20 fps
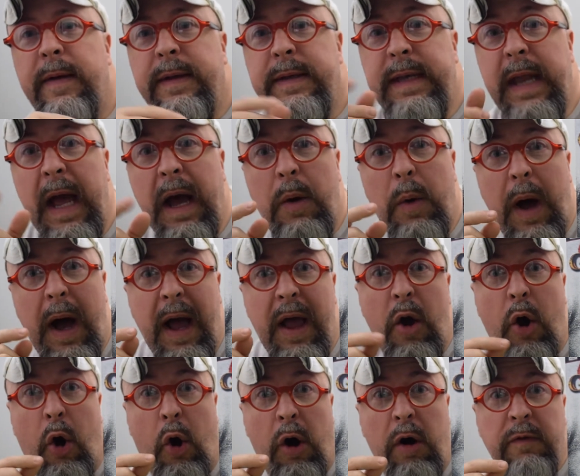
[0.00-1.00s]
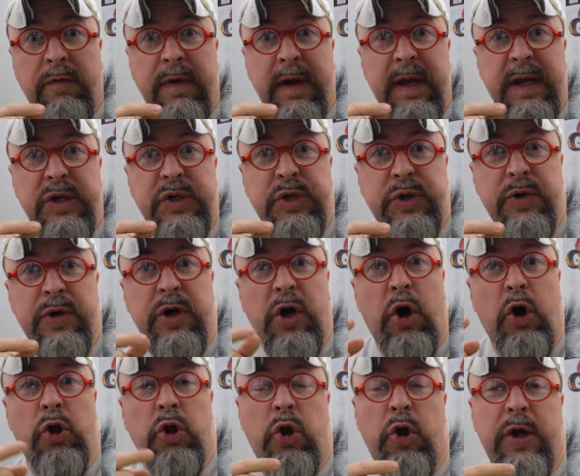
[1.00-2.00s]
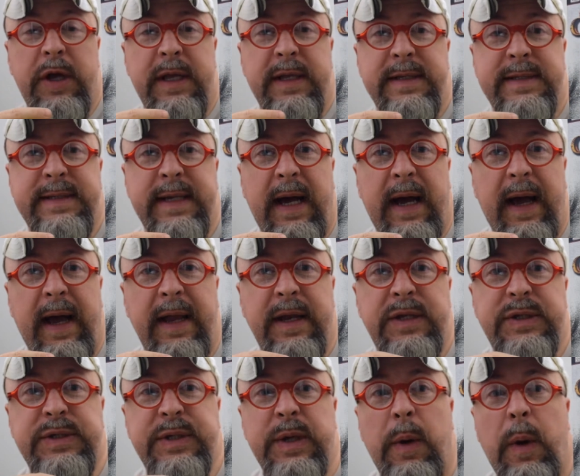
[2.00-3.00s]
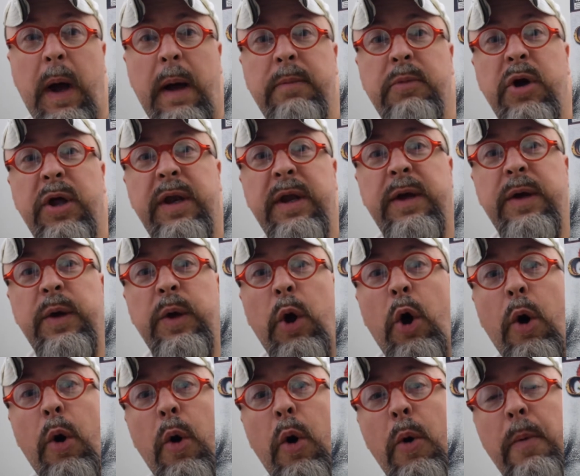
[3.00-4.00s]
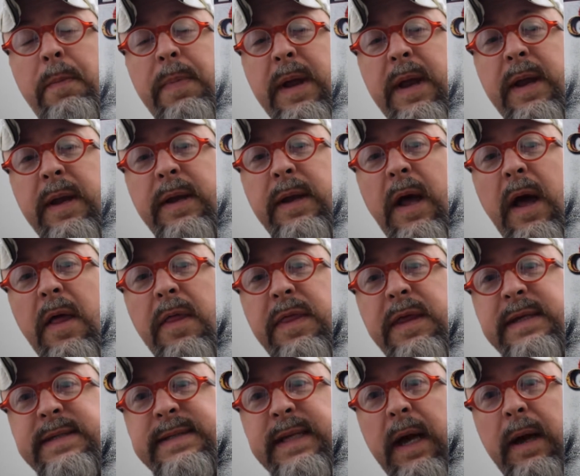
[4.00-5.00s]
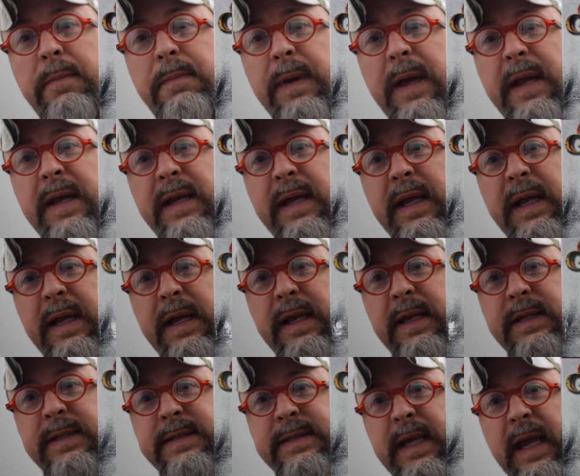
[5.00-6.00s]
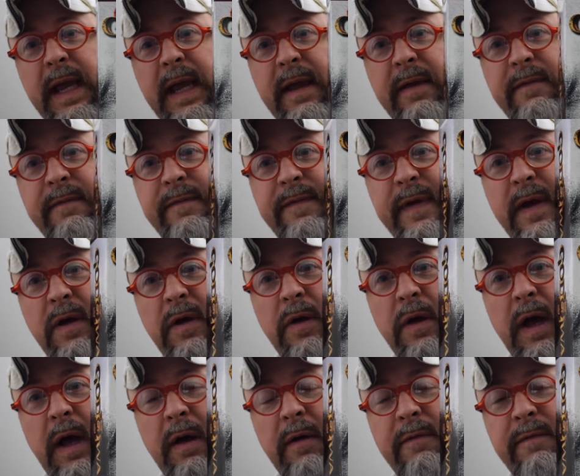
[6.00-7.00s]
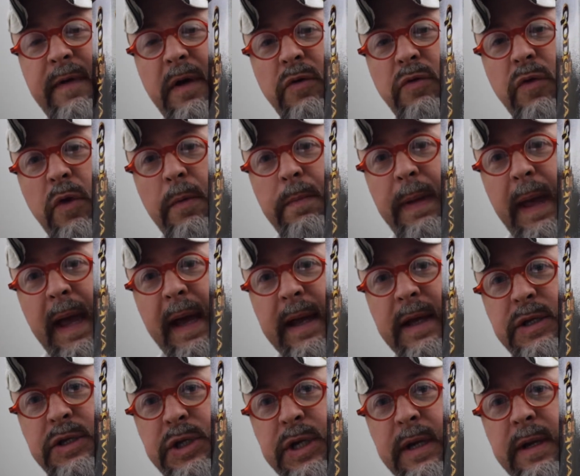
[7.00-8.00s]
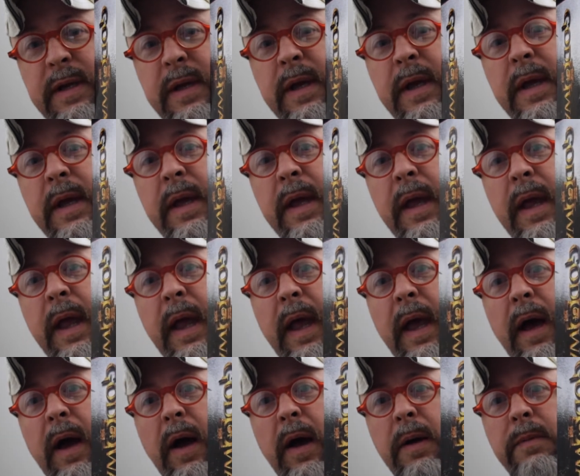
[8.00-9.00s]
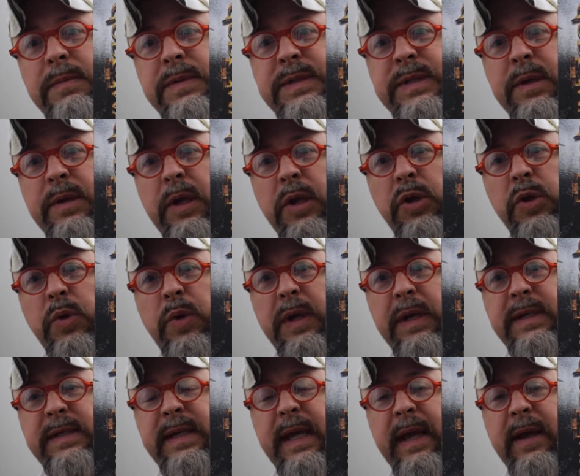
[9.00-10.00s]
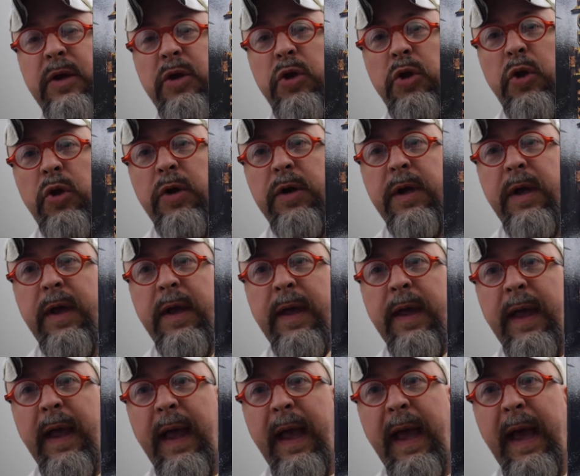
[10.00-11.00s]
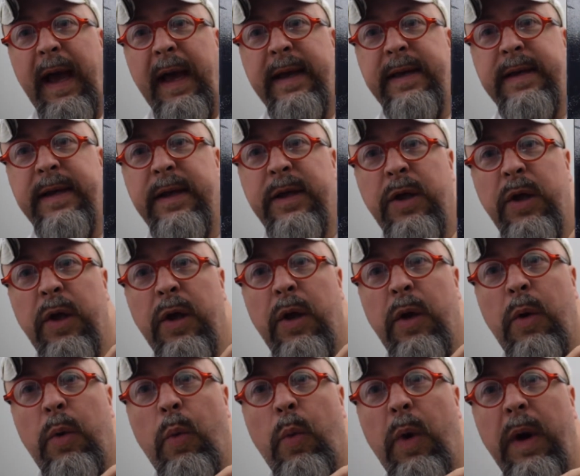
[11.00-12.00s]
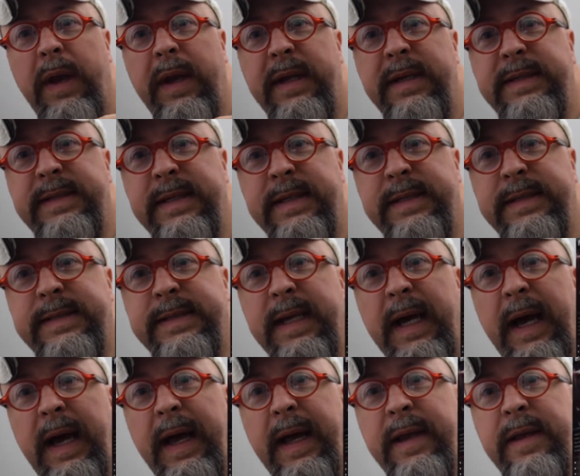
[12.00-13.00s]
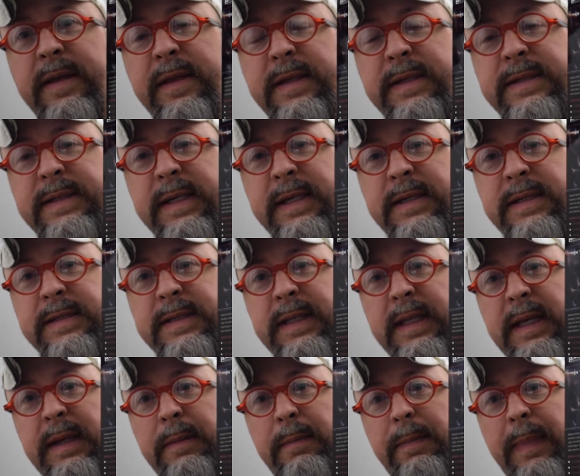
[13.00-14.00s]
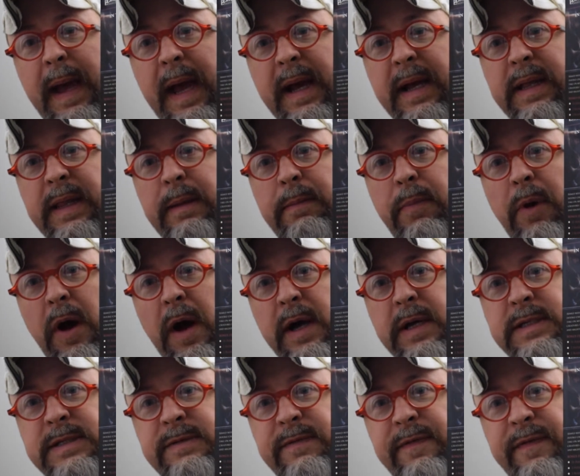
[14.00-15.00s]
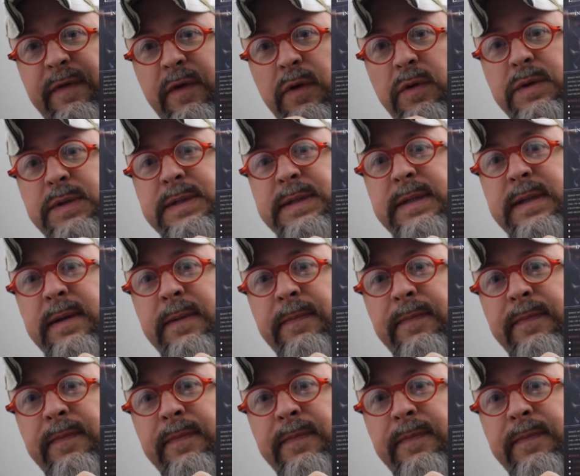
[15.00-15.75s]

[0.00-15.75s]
Now, I already took a look inside, so I'm going to open this up, and it is a Velcro packaging so that you can take a look at what is inside. This is the back of the box first.